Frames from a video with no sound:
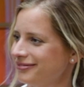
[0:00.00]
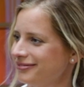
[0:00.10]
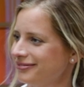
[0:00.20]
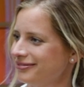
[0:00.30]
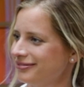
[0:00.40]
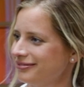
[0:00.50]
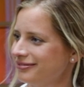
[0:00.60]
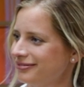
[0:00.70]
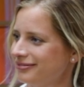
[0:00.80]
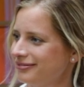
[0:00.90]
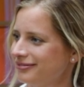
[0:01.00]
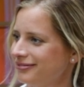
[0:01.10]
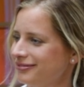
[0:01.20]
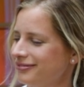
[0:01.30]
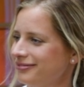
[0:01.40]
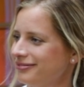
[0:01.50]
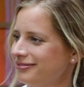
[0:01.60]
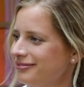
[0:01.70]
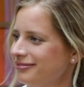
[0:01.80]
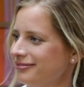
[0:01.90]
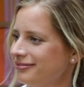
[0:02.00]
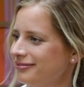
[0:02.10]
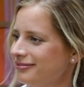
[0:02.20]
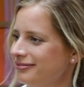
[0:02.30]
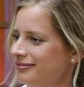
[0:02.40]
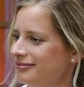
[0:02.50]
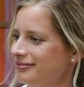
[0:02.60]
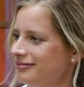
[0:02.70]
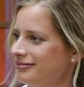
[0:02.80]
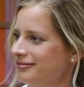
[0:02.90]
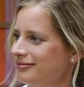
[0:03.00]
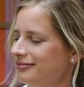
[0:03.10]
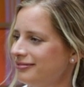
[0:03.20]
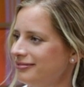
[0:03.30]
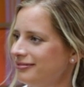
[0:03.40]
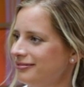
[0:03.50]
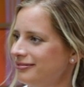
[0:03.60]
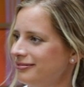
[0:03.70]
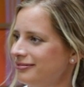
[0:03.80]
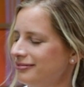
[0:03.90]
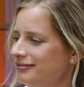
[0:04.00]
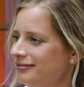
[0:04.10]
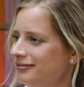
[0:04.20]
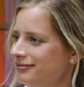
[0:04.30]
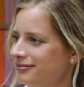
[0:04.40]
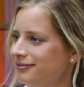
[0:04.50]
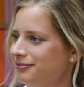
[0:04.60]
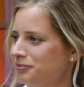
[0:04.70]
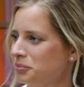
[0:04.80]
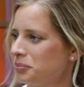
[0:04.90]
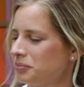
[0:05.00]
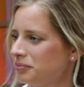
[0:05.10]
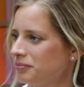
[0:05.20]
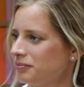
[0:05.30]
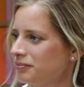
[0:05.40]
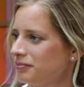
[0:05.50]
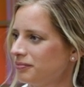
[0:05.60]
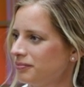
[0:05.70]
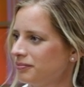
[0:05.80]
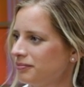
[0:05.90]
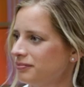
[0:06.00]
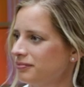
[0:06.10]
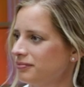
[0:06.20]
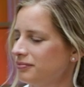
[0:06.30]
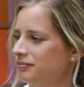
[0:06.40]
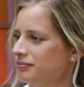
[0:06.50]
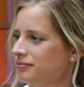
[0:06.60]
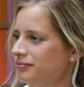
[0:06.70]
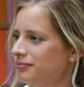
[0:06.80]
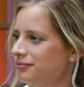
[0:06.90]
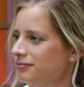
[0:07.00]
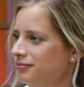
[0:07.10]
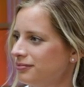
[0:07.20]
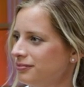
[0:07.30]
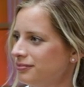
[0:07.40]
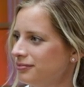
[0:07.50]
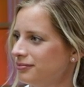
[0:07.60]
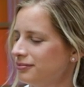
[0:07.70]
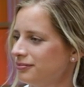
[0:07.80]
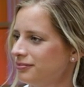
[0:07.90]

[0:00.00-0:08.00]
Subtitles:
[no speech]